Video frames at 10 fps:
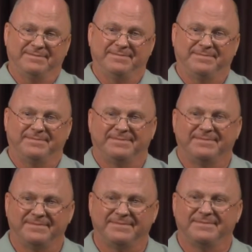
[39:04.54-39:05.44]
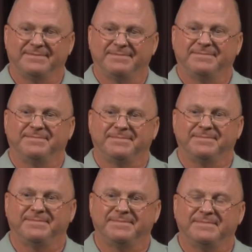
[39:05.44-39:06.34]

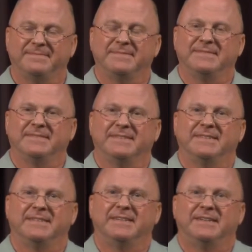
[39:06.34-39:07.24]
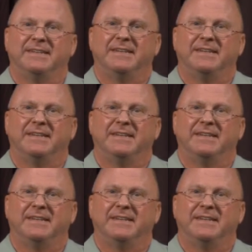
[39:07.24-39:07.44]
(no one is talking)